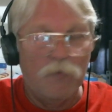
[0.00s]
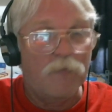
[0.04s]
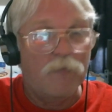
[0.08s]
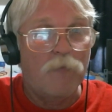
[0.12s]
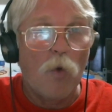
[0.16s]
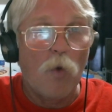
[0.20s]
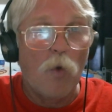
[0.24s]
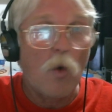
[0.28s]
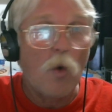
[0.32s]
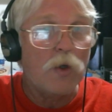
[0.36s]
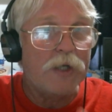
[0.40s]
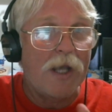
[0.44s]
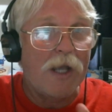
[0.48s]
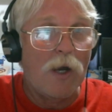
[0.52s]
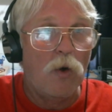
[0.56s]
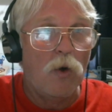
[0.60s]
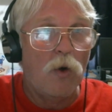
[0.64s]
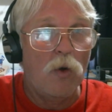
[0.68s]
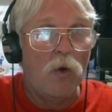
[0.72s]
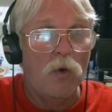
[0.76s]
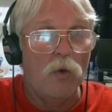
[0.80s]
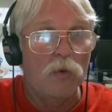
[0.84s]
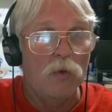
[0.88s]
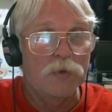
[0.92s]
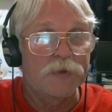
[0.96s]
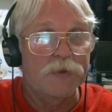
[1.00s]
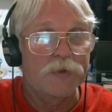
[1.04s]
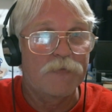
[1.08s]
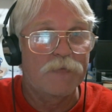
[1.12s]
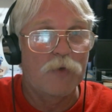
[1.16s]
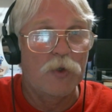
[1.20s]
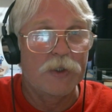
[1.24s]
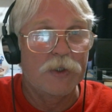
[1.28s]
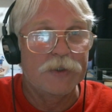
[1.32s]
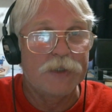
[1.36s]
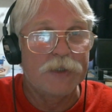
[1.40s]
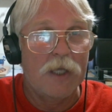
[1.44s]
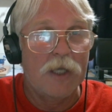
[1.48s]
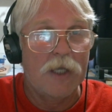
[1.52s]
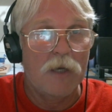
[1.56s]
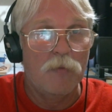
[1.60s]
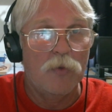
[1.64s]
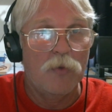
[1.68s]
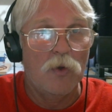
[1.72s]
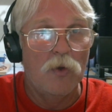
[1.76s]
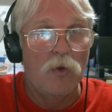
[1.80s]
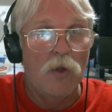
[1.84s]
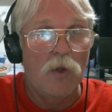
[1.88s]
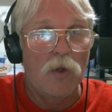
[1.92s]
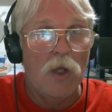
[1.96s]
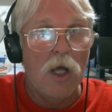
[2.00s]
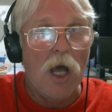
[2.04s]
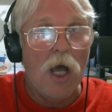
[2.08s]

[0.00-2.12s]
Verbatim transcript: four dowel holes, for example,